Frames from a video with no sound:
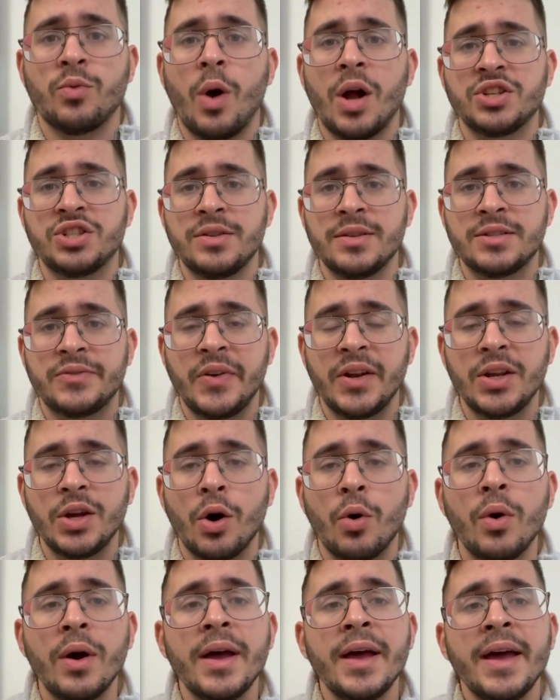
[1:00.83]
watching this
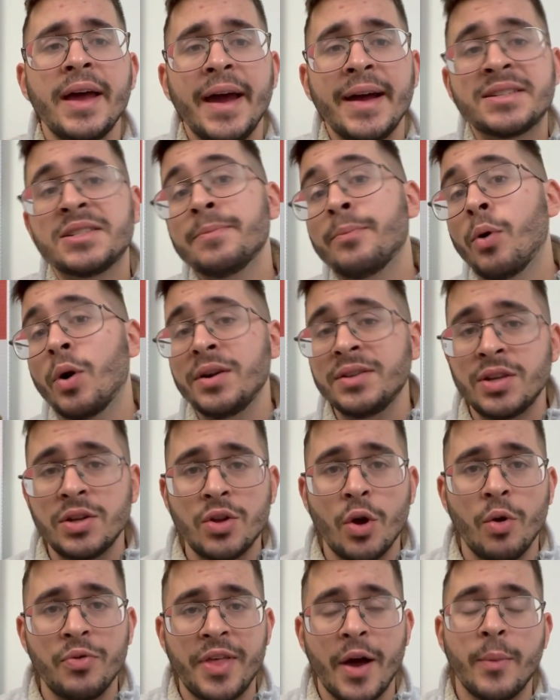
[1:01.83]
video, it's important to
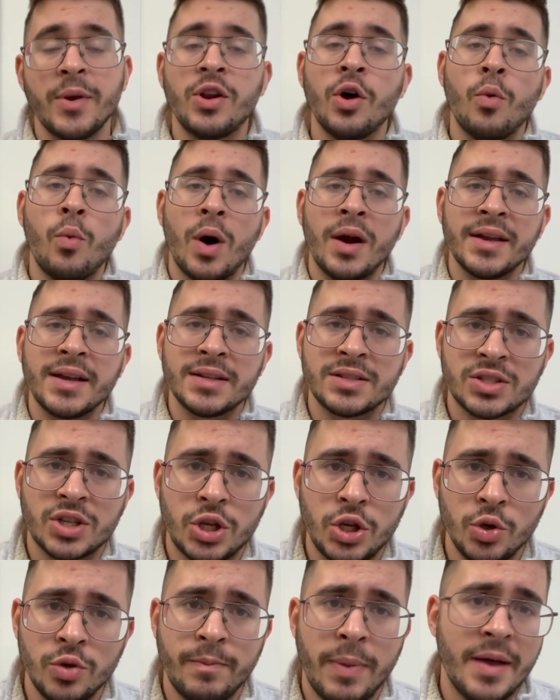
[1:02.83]
note that we don't want to get
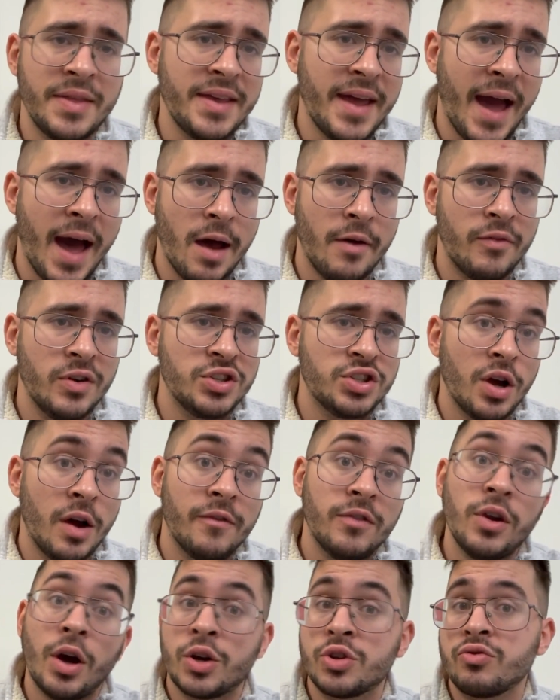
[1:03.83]
skewed by the average
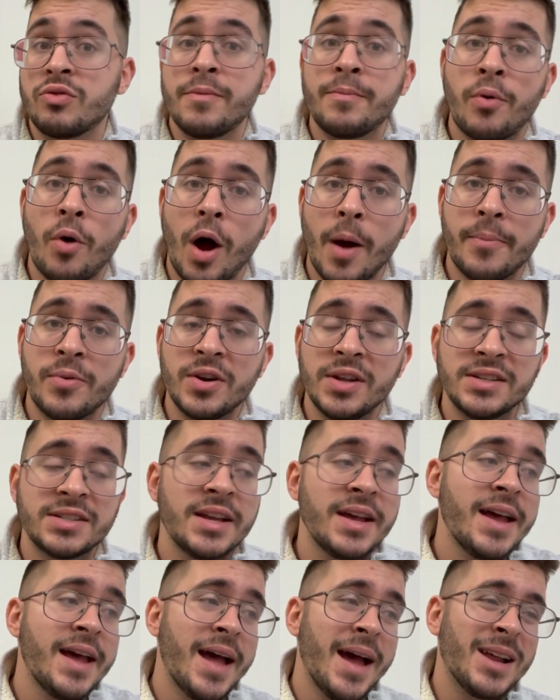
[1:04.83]
of luxury properties,
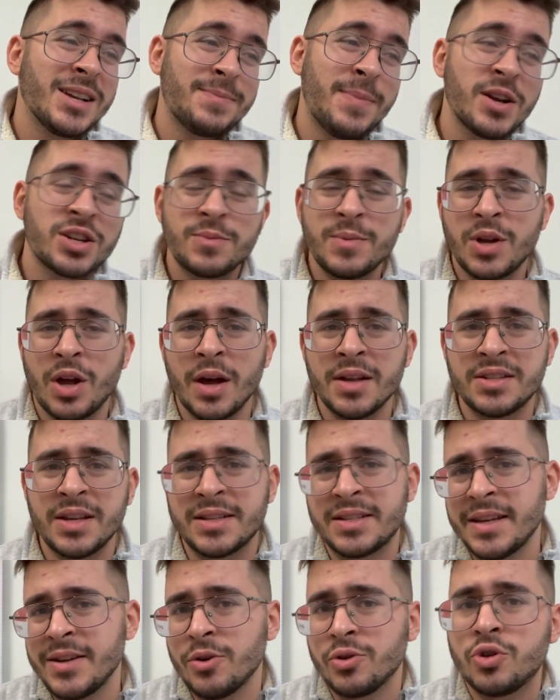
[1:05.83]
and especially because,
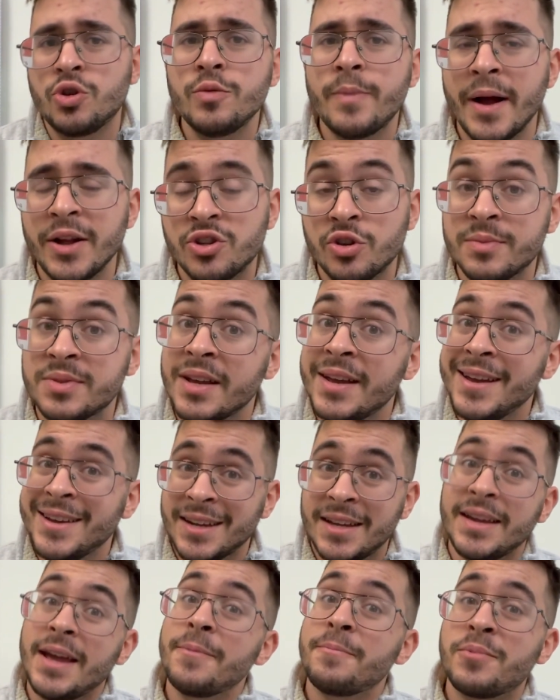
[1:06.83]
let's say, your 2 bedrooms
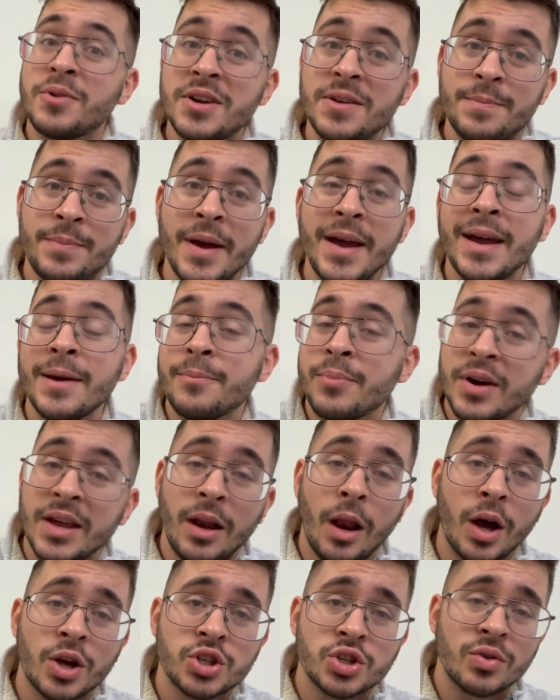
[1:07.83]
can get pretty big and pretty
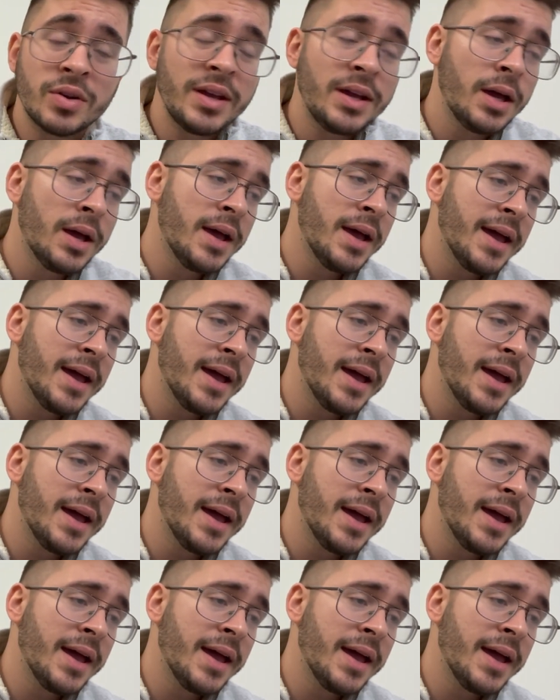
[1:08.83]
luxury.